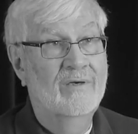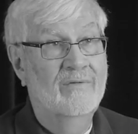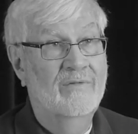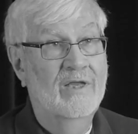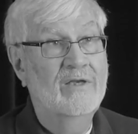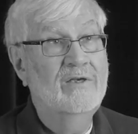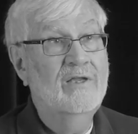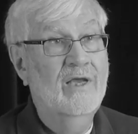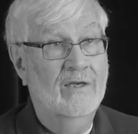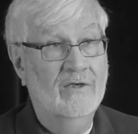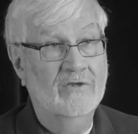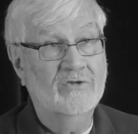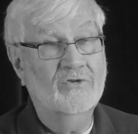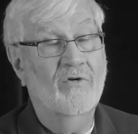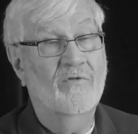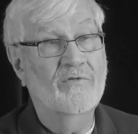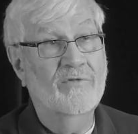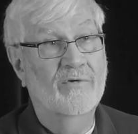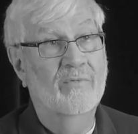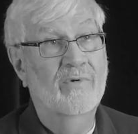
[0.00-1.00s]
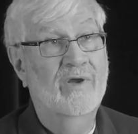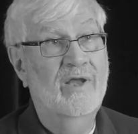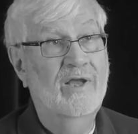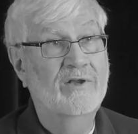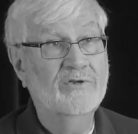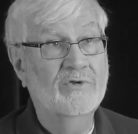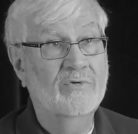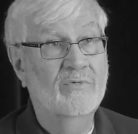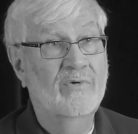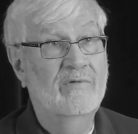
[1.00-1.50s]
They'd taken us over the
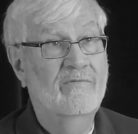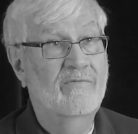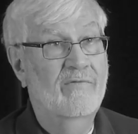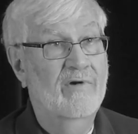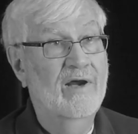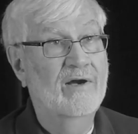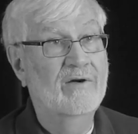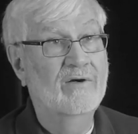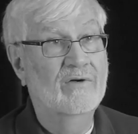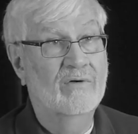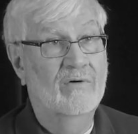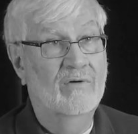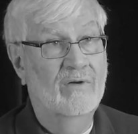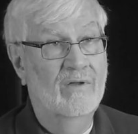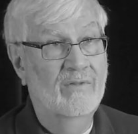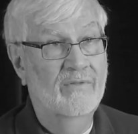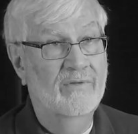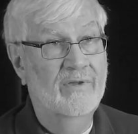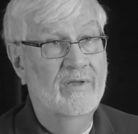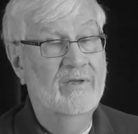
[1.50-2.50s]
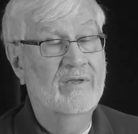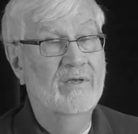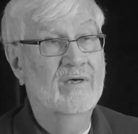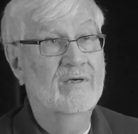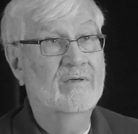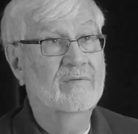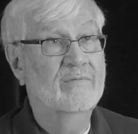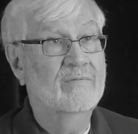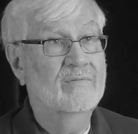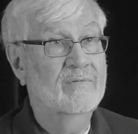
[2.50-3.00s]
range, and we'd fired all
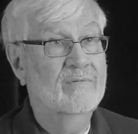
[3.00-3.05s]
the